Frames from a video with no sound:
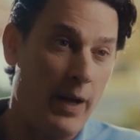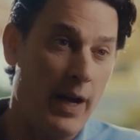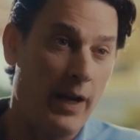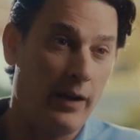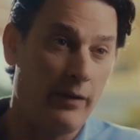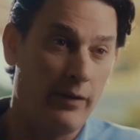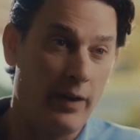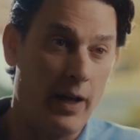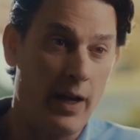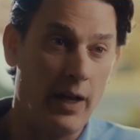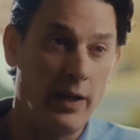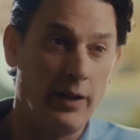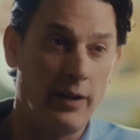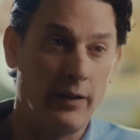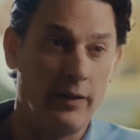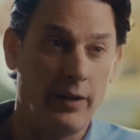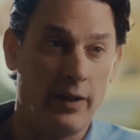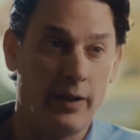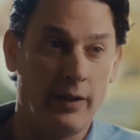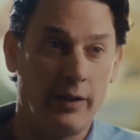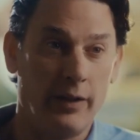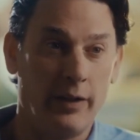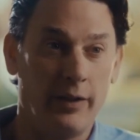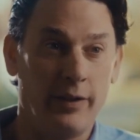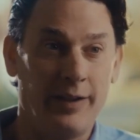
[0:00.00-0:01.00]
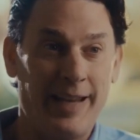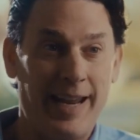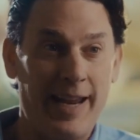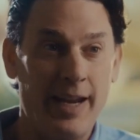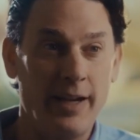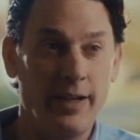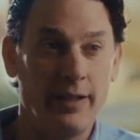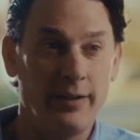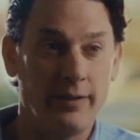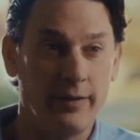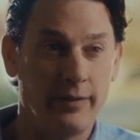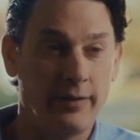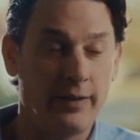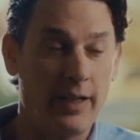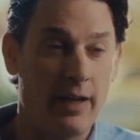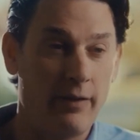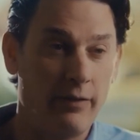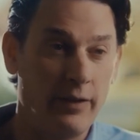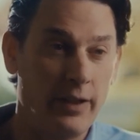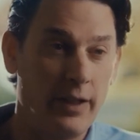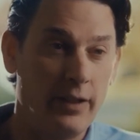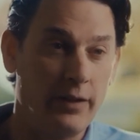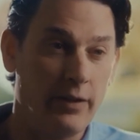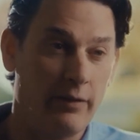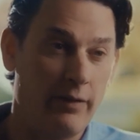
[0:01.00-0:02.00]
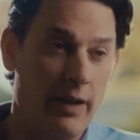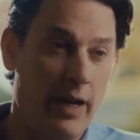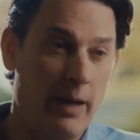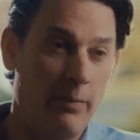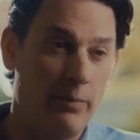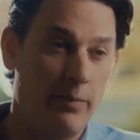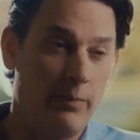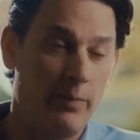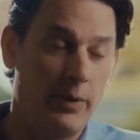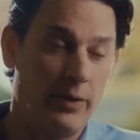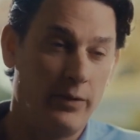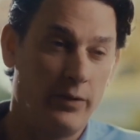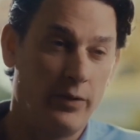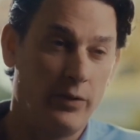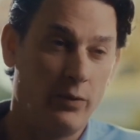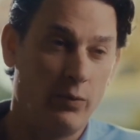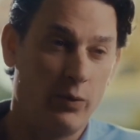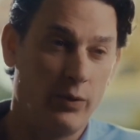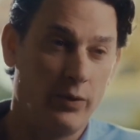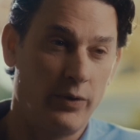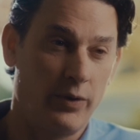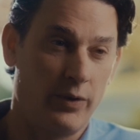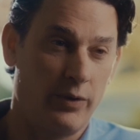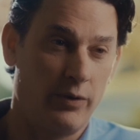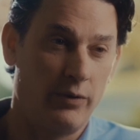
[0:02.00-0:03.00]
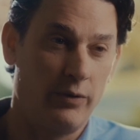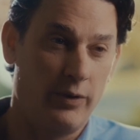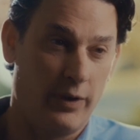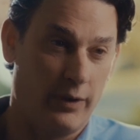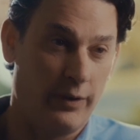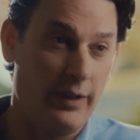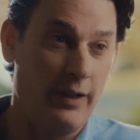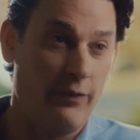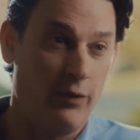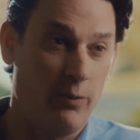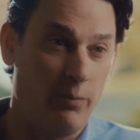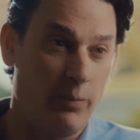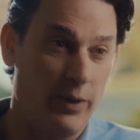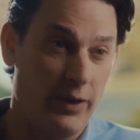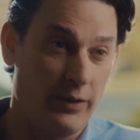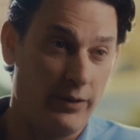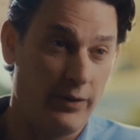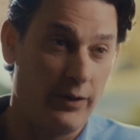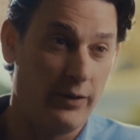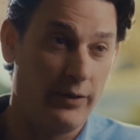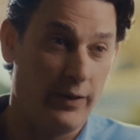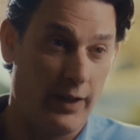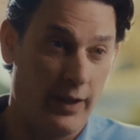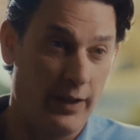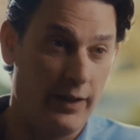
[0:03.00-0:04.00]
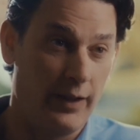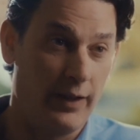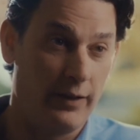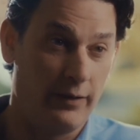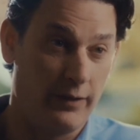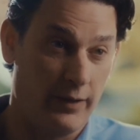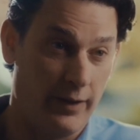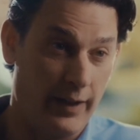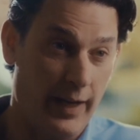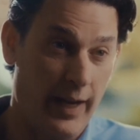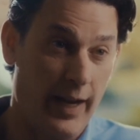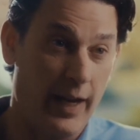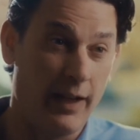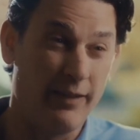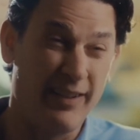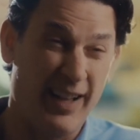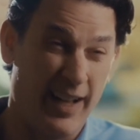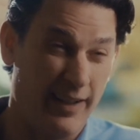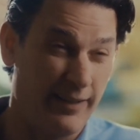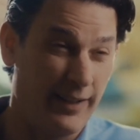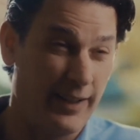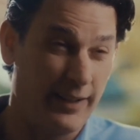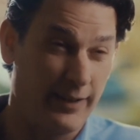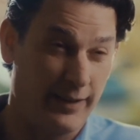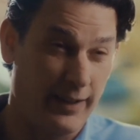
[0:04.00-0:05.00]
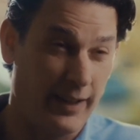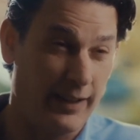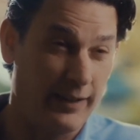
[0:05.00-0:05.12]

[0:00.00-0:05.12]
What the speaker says: Back then, in the 80s and 70s, the lab business was a different business than it is today. A lot less